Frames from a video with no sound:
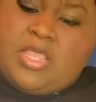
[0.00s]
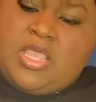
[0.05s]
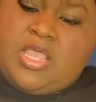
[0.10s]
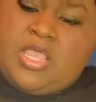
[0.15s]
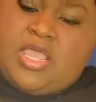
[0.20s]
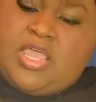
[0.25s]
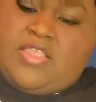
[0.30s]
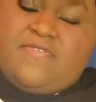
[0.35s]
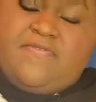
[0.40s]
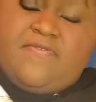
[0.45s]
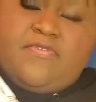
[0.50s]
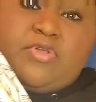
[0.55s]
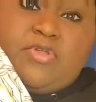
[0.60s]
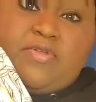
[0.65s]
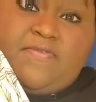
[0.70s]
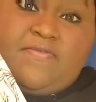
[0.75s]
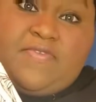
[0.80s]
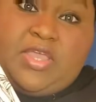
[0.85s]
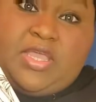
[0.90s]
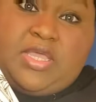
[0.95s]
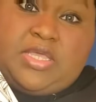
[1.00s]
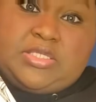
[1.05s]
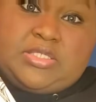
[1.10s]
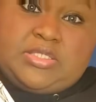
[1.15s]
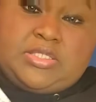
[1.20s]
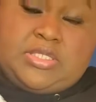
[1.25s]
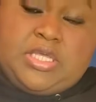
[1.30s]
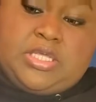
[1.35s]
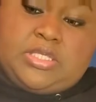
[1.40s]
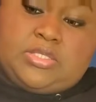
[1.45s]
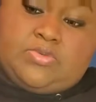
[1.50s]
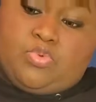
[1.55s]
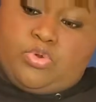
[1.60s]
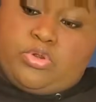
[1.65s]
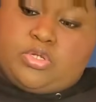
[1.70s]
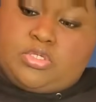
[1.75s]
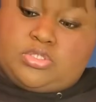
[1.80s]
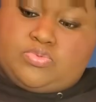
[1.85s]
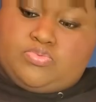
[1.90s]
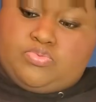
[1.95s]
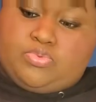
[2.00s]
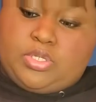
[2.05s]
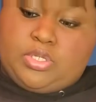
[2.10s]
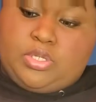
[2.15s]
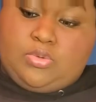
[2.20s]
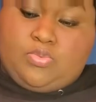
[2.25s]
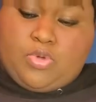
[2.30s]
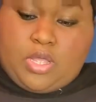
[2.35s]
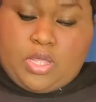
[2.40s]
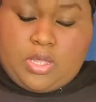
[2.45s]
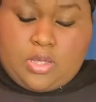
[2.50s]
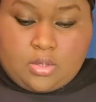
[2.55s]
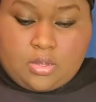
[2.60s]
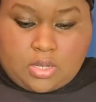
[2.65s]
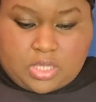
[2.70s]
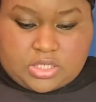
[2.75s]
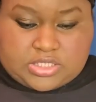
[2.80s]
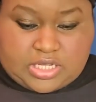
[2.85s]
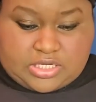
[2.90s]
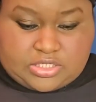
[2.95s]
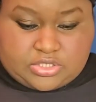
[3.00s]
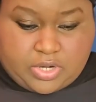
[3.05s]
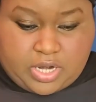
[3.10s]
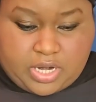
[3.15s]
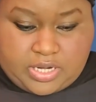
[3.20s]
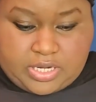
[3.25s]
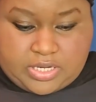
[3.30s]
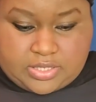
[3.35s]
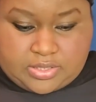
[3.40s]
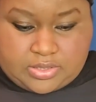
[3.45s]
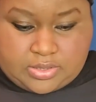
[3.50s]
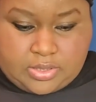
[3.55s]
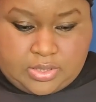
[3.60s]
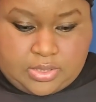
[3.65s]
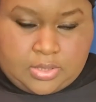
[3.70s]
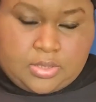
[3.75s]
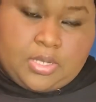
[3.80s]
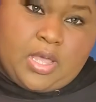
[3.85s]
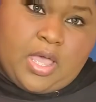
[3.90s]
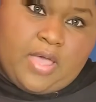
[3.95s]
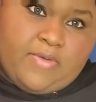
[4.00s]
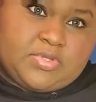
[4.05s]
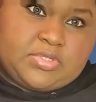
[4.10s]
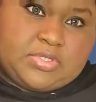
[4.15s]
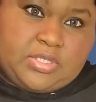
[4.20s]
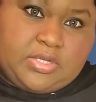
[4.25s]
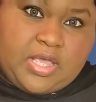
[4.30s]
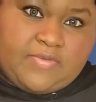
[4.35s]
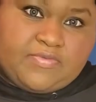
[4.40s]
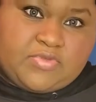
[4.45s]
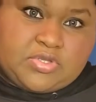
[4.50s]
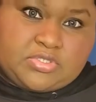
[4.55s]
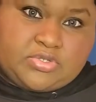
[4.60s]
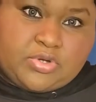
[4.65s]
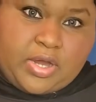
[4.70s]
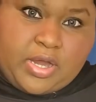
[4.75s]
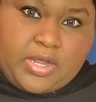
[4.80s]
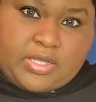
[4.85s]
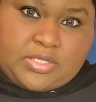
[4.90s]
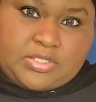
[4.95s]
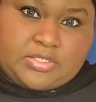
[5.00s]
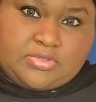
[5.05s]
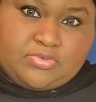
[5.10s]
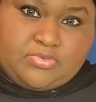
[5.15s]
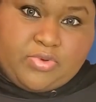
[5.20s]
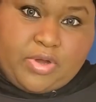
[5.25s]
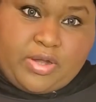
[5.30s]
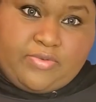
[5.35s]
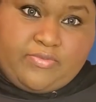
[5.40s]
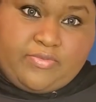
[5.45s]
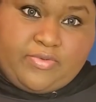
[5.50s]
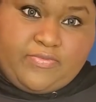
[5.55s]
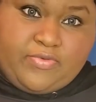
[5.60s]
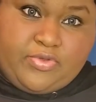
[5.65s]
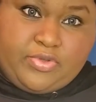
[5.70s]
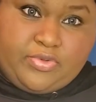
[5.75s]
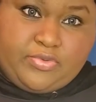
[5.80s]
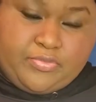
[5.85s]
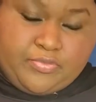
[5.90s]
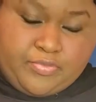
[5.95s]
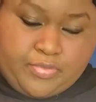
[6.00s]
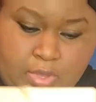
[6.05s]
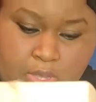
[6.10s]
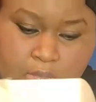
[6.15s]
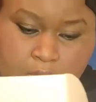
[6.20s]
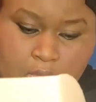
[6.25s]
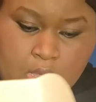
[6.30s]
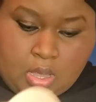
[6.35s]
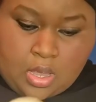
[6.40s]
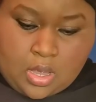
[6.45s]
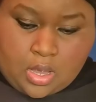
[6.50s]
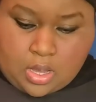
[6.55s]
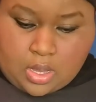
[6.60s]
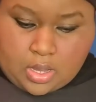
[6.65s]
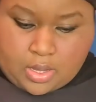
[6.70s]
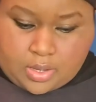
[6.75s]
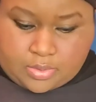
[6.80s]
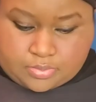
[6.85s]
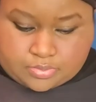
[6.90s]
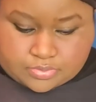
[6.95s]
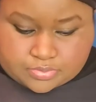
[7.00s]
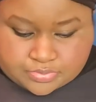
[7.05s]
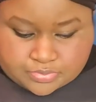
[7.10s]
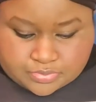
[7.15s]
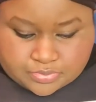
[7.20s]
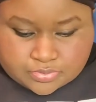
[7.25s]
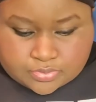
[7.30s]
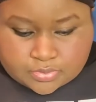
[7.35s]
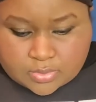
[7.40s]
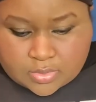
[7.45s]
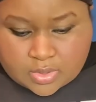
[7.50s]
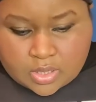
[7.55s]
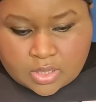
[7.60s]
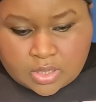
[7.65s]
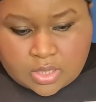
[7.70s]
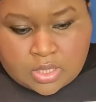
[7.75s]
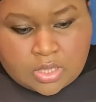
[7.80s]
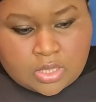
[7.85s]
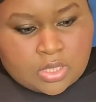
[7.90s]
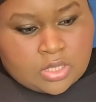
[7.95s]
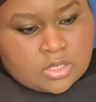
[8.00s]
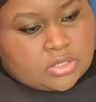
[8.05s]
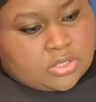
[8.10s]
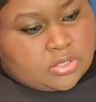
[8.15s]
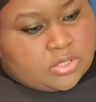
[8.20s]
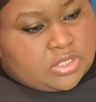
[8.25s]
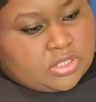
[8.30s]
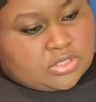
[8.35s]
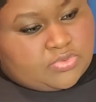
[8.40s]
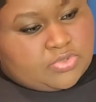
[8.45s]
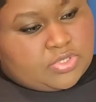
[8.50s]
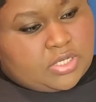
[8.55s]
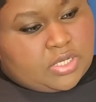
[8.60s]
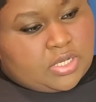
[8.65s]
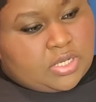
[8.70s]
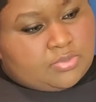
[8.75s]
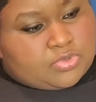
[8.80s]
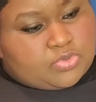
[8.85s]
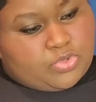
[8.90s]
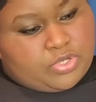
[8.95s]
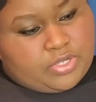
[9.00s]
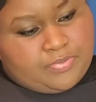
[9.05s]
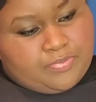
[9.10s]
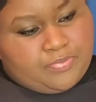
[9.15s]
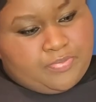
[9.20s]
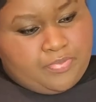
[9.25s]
It's for your face. It works really well because I tried it. Obviously, you have to try it to write a review. Um, so here's what it comes with.